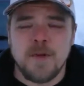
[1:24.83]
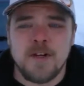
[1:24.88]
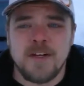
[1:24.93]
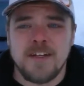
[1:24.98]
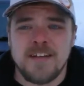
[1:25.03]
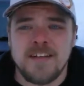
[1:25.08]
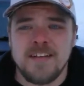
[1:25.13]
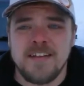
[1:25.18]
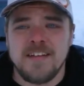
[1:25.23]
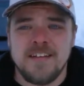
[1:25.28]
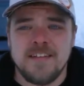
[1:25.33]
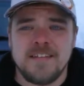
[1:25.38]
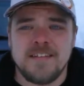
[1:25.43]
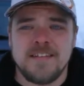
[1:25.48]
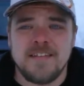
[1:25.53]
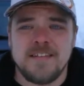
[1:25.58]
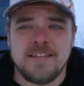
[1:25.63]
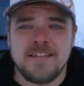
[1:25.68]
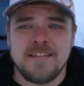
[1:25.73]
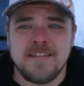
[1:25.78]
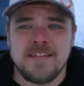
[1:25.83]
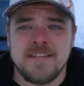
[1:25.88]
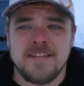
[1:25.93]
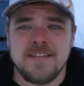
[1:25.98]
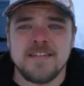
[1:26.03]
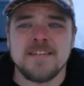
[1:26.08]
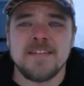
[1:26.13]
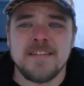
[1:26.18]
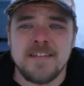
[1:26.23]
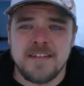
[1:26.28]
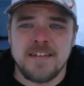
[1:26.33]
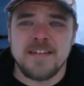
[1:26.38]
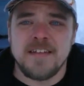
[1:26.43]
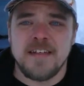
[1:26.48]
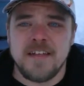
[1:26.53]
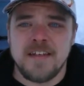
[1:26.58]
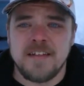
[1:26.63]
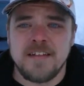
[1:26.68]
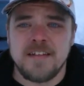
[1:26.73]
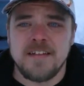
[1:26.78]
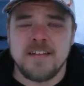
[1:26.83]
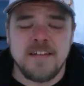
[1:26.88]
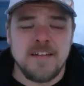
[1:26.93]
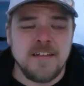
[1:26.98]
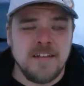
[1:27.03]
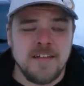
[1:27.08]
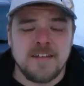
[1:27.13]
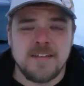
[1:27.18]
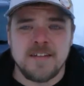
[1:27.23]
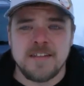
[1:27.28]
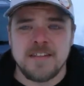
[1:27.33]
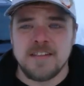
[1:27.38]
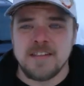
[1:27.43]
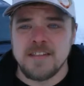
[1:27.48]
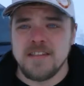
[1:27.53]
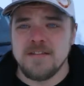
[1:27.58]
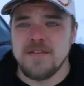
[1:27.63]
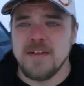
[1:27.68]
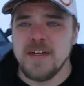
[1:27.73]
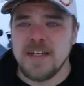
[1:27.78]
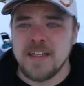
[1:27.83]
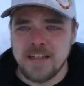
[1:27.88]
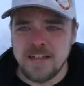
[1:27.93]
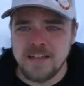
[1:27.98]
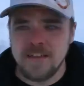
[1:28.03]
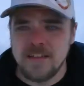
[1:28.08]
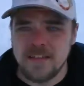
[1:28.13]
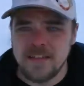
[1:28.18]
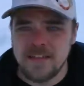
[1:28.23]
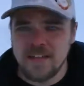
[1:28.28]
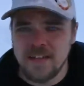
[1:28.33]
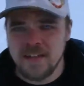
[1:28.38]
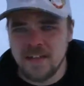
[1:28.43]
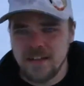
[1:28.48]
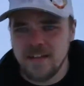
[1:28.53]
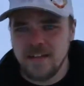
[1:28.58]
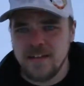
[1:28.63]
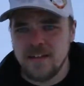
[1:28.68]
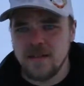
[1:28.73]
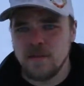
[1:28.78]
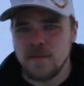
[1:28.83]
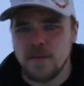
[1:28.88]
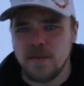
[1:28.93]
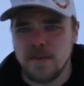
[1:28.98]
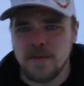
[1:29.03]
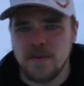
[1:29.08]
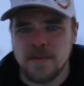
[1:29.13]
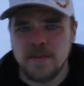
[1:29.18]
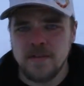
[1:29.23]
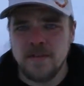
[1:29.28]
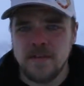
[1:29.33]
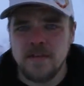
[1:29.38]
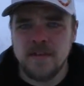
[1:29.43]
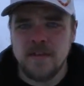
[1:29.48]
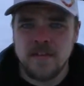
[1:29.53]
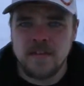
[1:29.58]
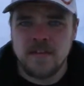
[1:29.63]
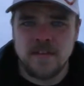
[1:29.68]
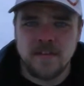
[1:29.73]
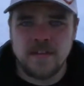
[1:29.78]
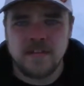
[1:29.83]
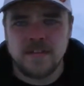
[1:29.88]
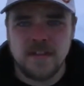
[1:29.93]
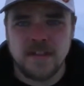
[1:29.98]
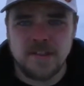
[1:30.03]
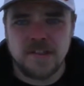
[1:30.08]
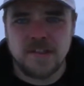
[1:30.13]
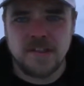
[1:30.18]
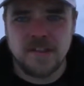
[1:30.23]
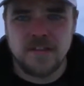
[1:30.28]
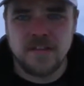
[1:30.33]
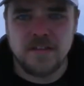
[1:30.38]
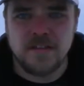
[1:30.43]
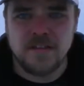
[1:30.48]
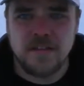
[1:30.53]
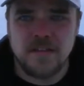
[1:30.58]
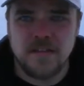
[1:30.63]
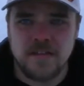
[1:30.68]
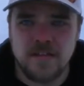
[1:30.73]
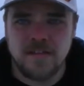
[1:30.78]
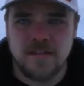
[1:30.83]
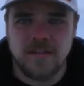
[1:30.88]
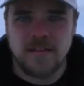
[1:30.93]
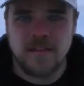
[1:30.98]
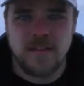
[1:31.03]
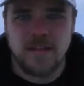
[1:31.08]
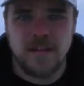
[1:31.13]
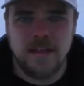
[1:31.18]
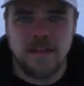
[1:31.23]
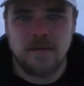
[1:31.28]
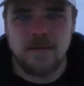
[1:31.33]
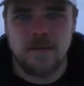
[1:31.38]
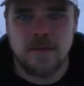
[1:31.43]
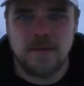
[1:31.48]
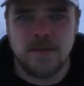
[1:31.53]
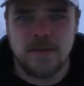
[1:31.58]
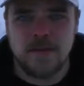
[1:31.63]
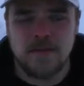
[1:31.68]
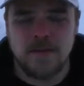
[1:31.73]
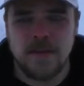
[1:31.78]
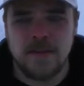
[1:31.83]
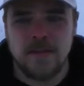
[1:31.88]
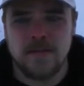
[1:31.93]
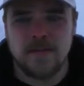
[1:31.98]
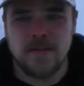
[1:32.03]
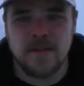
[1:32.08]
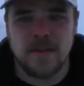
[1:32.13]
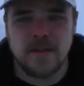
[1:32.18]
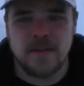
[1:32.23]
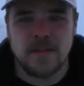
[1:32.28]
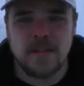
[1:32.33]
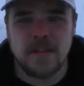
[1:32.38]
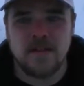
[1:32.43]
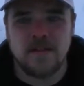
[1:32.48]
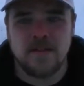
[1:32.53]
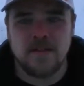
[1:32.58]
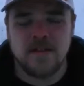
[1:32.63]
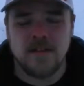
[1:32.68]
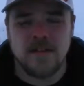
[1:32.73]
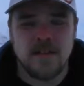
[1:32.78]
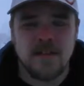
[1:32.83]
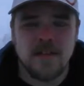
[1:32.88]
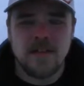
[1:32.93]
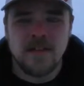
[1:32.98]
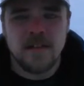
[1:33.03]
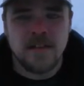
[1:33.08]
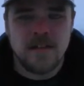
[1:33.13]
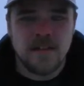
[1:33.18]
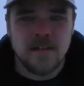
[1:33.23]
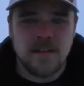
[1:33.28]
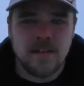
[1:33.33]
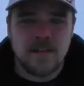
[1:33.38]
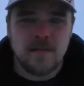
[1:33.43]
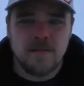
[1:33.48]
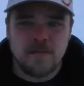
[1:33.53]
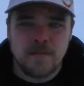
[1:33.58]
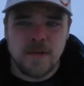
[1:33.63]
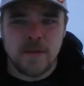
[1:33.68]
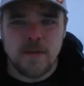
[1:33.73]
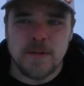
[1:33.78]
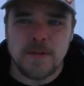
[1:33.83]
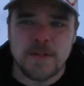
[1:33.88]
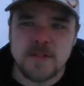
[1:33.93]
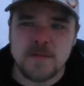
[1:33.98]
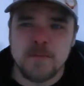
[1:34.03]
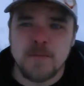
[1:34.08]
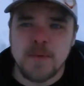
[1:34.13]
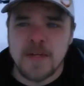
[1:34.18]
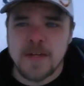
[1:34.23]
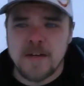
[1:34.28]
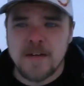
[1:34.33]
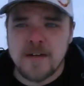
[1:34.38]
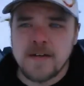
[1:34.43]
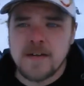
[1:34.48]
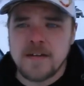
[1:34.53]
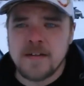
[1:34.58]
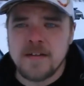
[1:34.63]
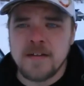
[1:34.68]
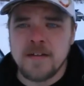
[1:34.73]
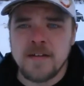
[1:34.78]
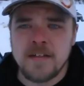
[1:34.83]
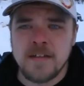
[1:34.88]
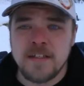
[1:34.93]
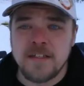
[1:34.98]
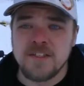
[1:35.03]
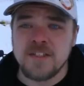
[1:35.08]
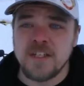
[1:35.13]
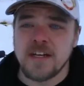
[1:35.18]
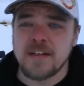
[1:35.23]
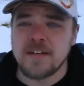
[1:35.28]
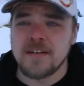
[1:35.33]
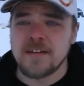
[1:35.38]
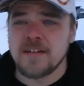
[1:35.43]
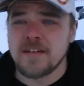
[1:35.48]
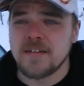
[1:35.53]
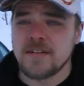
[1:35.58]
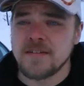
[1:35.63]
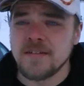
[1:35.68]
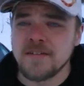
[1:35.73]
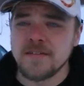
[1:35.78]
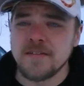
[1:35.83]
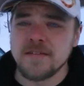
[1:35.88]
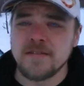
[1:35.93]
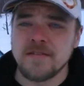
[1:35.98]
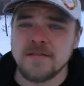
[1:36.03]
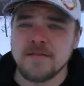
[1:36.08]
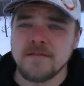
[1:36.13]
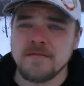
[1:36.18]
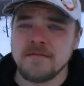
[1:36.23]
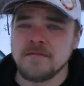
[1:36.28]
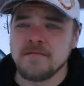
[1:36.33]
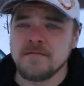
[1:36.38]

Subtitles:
putting in this. Yeah, I'm going to see if I can kind of amp this engine up a little bit while it's out. Maybe just bigger injectors.